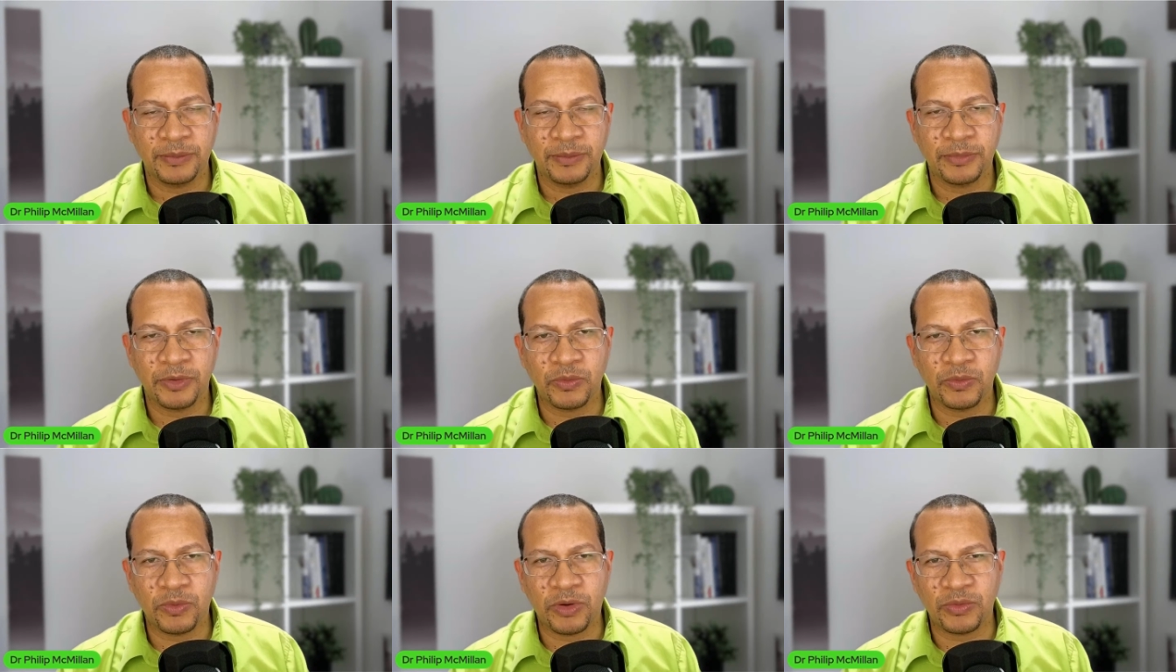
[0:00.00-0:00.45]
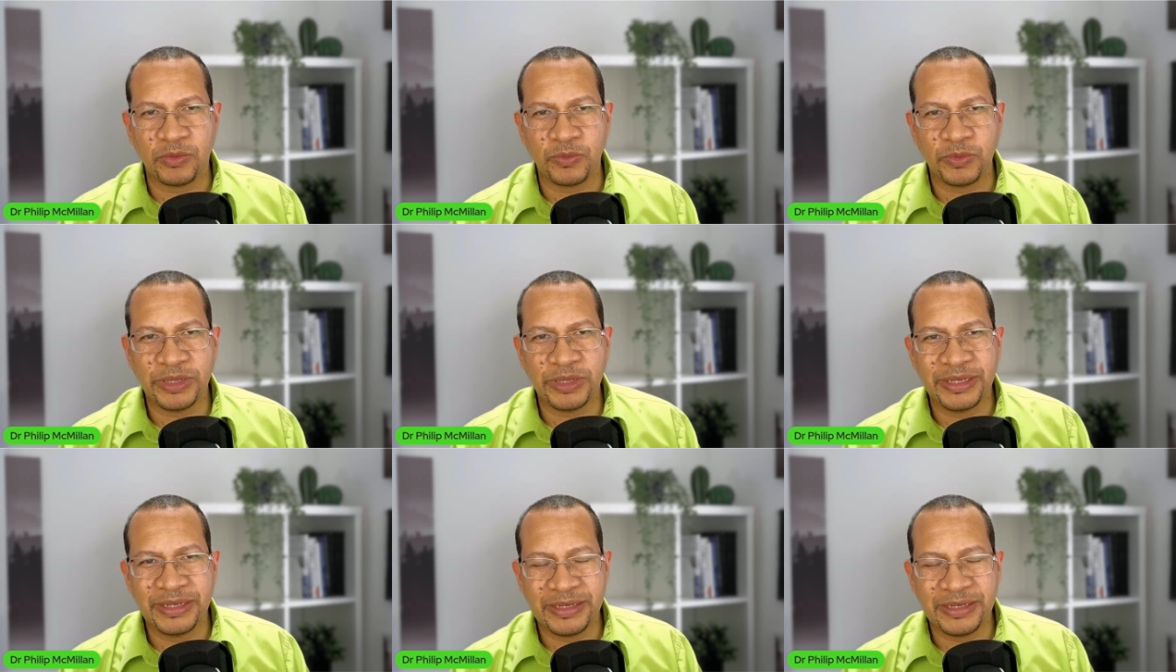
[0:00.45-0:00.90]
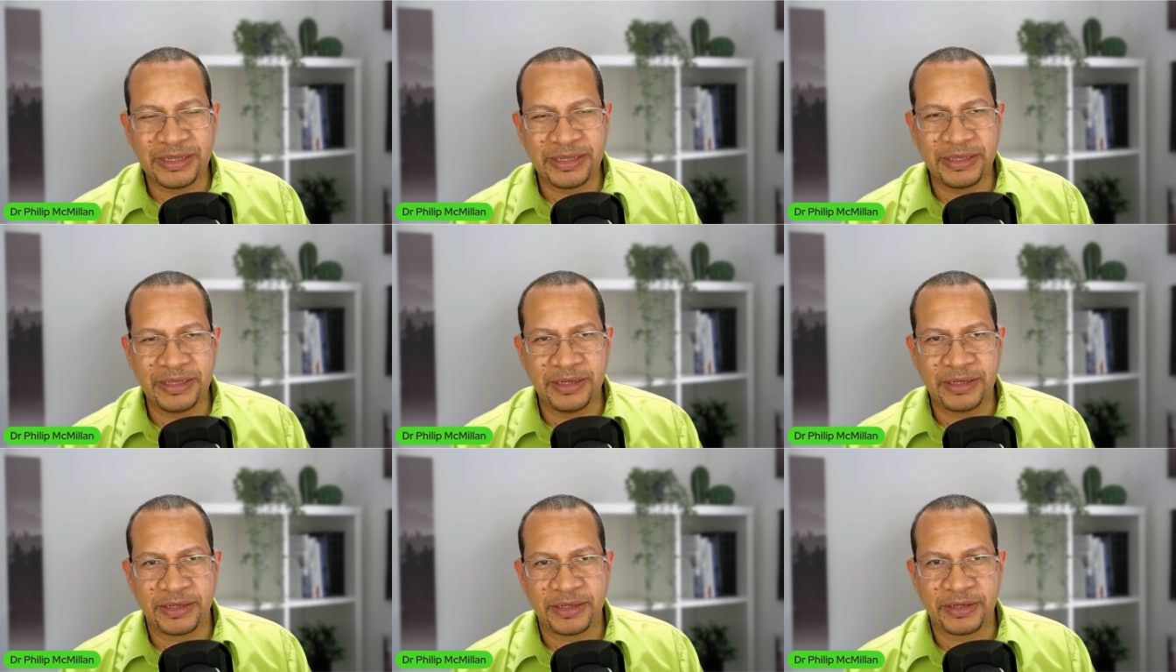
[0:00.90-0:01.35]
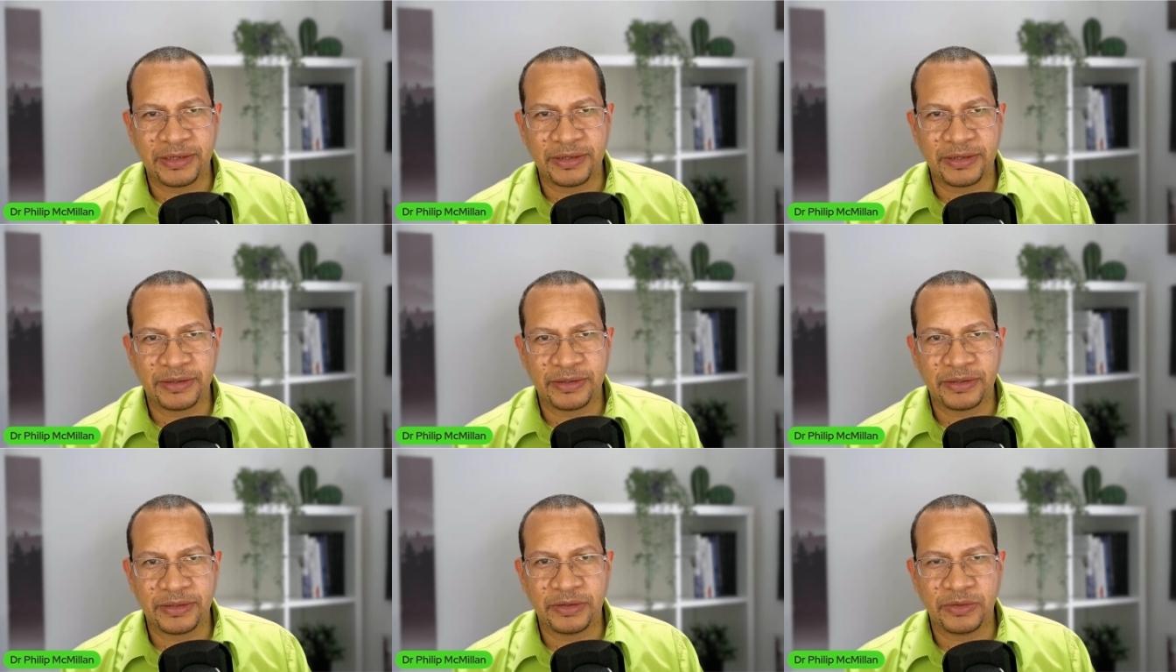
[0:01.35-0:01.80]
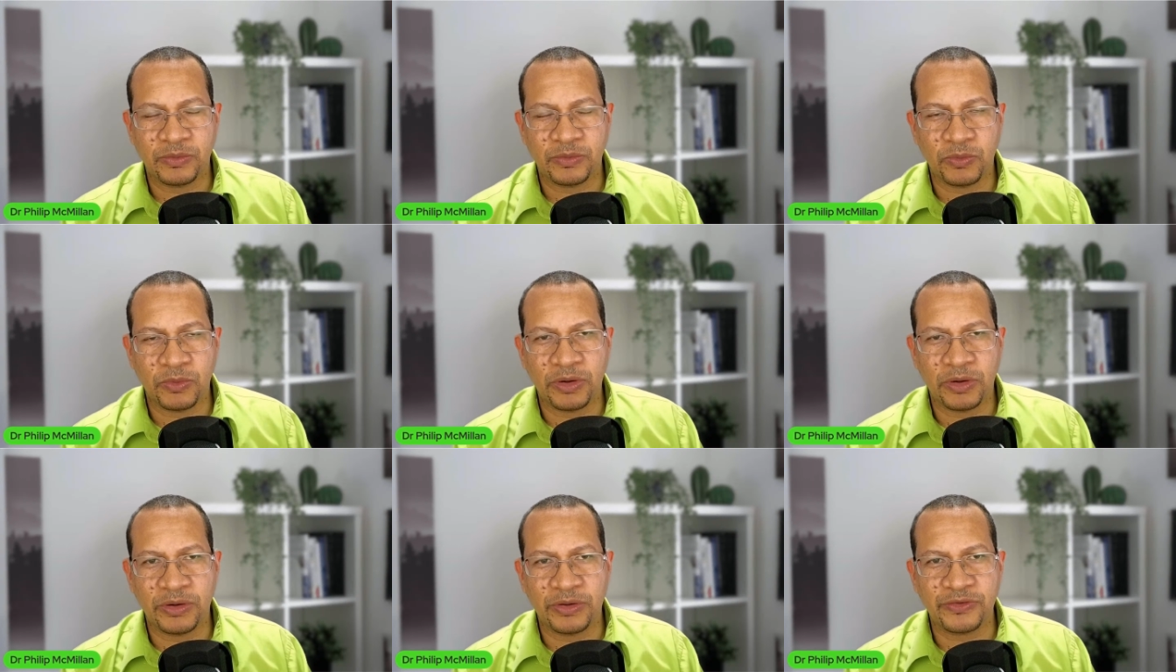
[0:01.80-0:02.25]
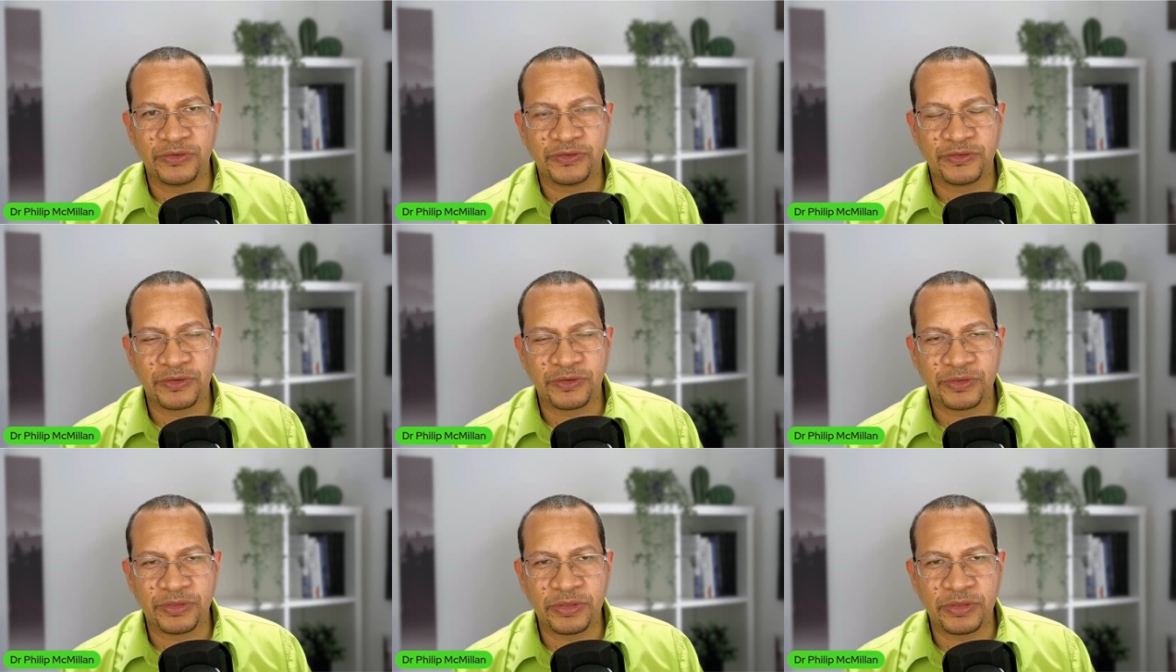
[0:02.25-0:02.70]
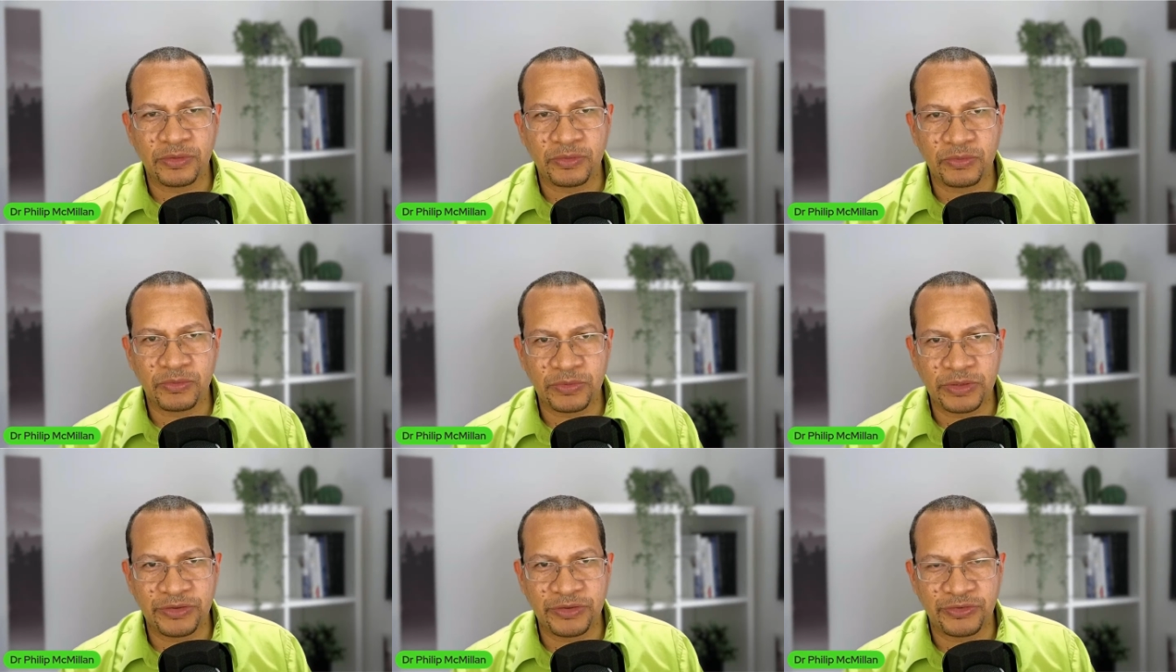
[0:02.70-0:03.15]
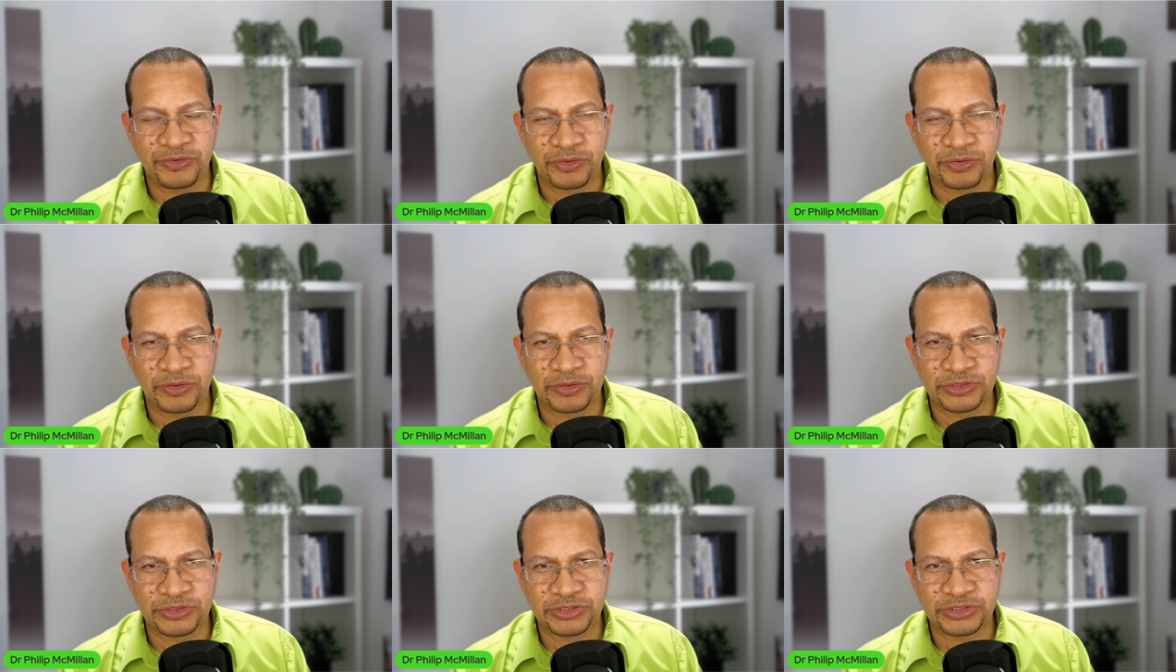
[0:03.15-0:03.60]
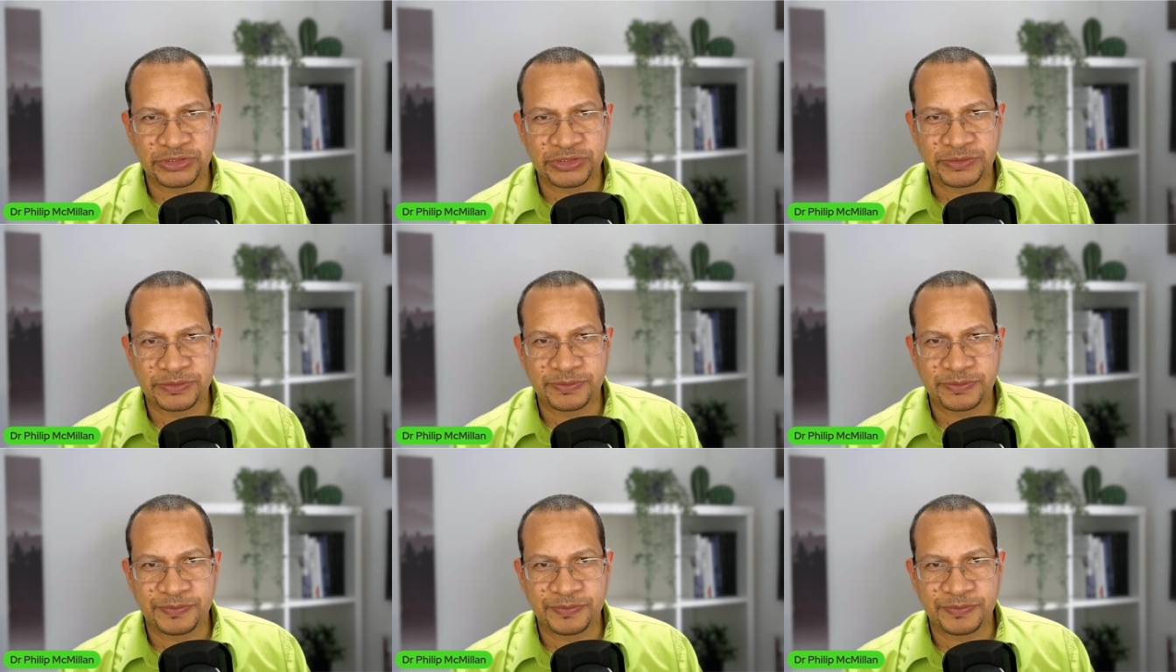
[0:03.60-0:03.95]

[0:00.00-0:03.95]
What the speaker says: But what we needed was the research.